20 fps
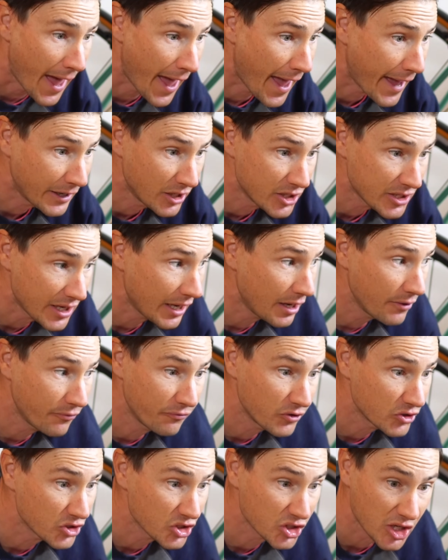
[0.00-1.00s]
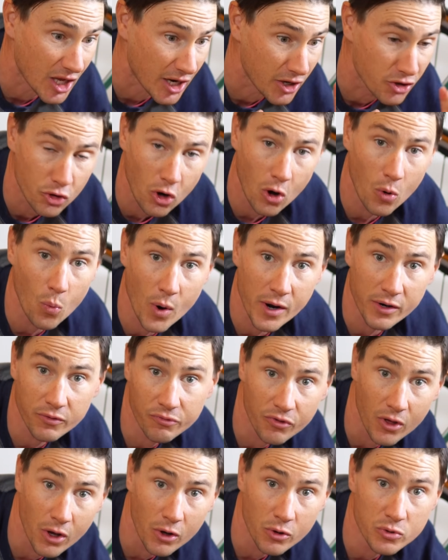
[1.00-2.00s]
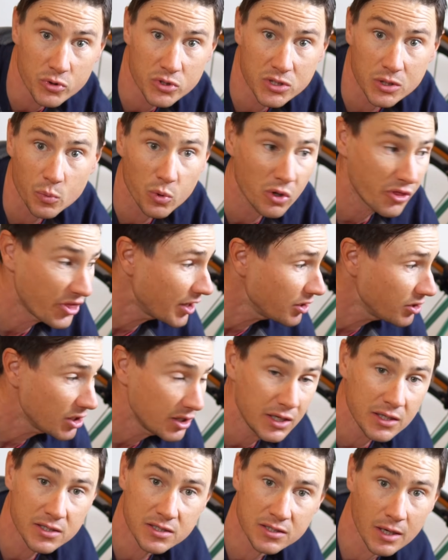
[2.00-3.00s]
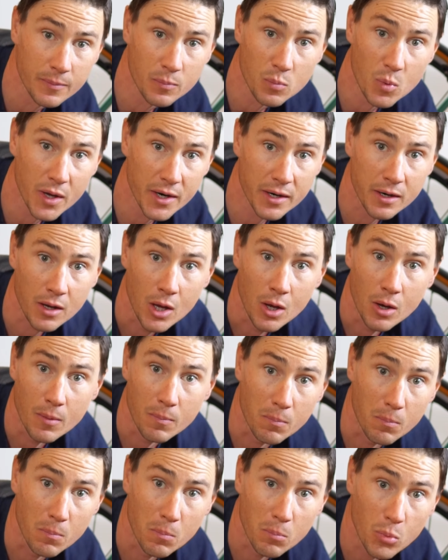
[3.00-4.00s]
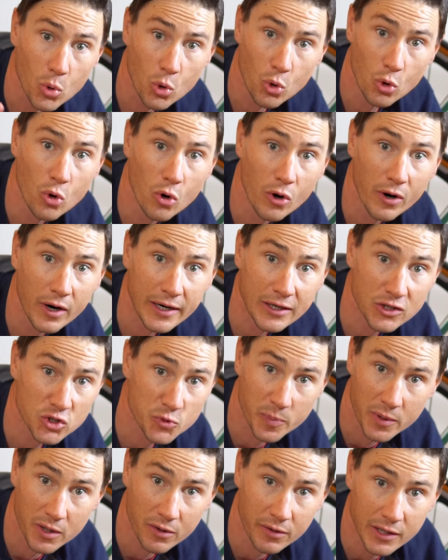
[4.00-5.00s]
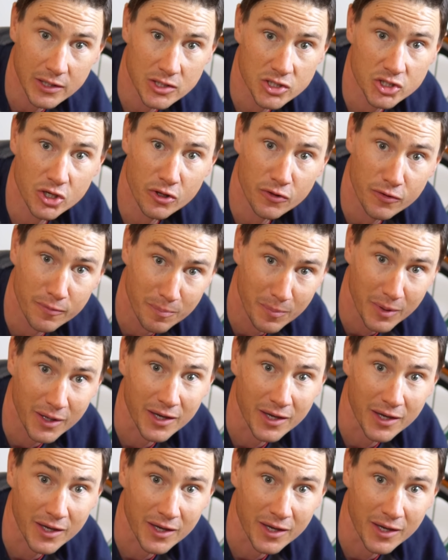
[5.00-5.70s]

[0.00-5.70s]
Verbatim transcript: And if it's not one of those, well, then you need someone more experienced than